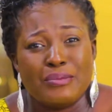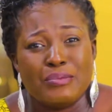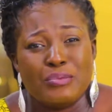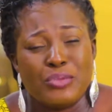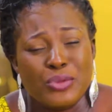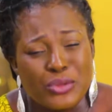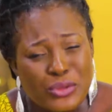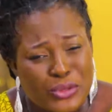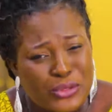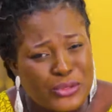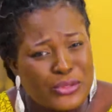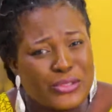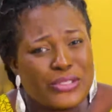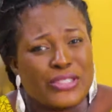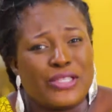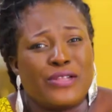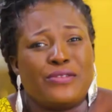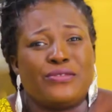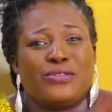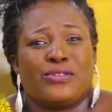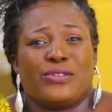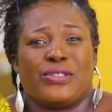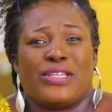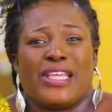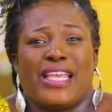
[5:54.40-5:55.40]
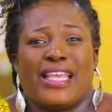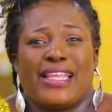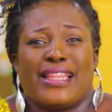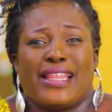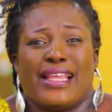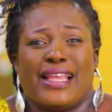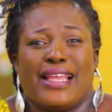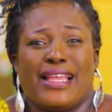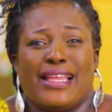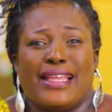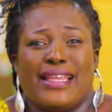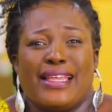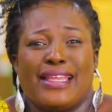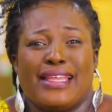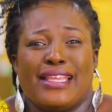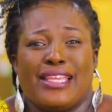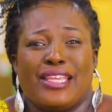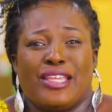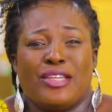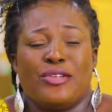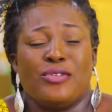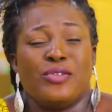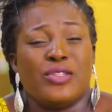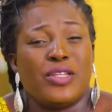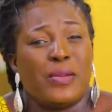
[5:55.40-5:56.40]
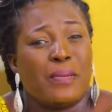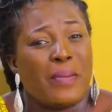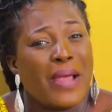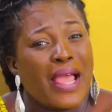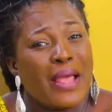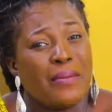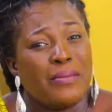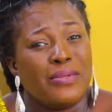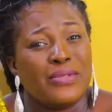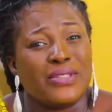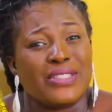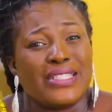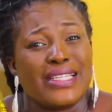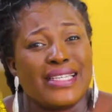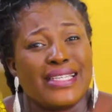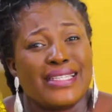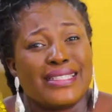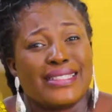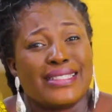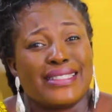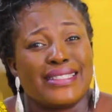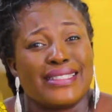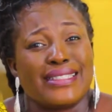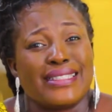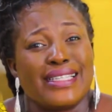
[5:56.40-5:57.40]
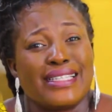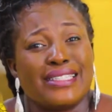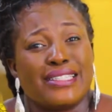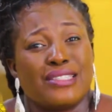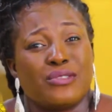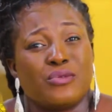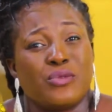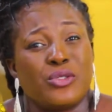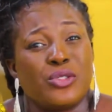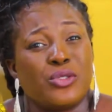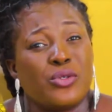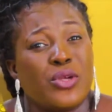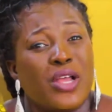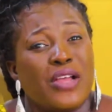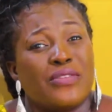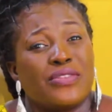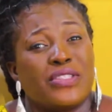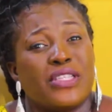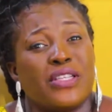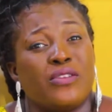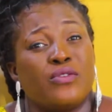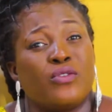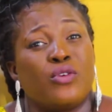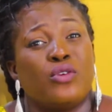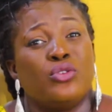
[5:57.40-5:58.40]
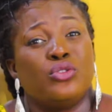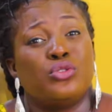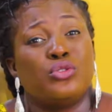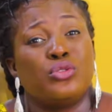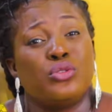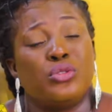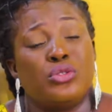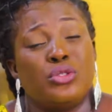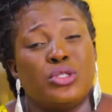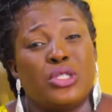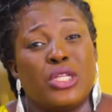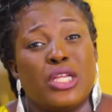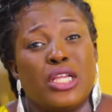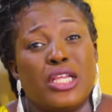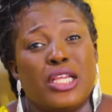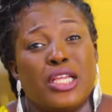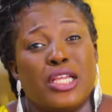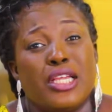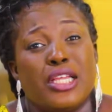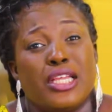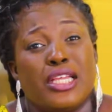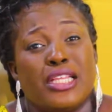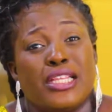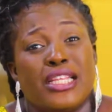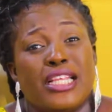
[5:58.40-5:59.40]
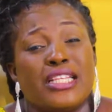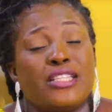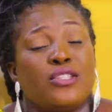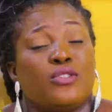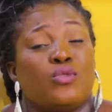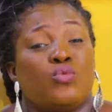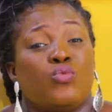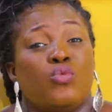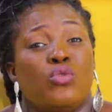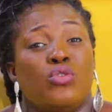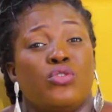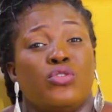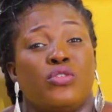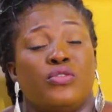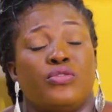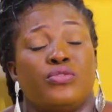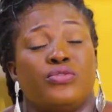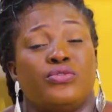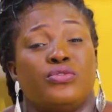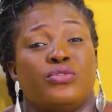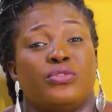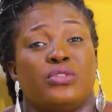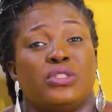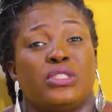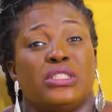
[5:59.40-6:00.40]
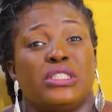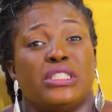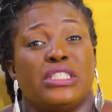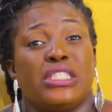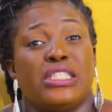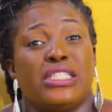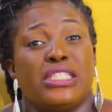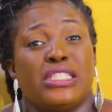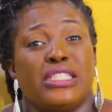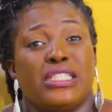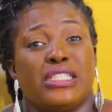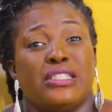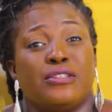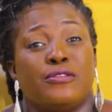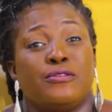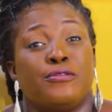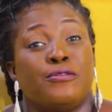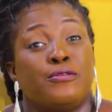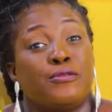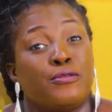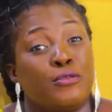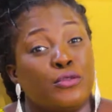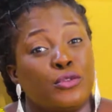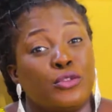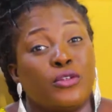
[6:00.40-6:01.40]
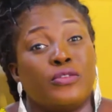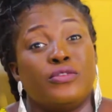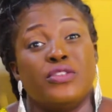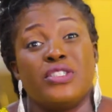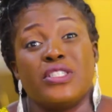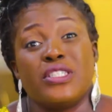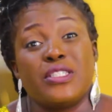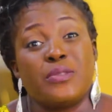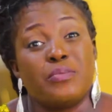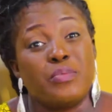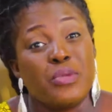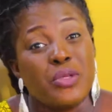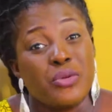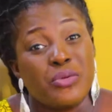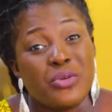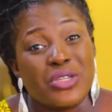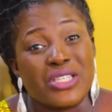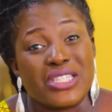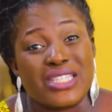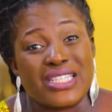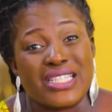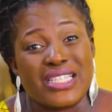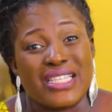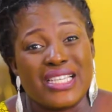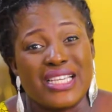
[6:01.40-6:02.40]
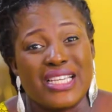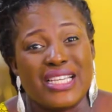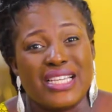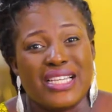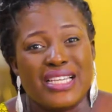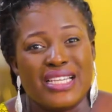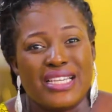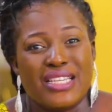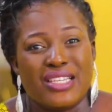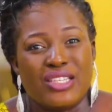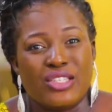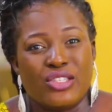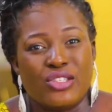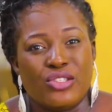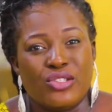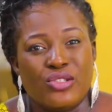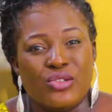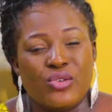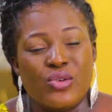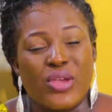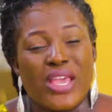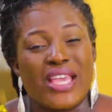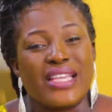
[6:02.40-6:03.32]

Put yourself together. You know, the Bible says that we should have self-control. That is one of the fruit of the Spirit. You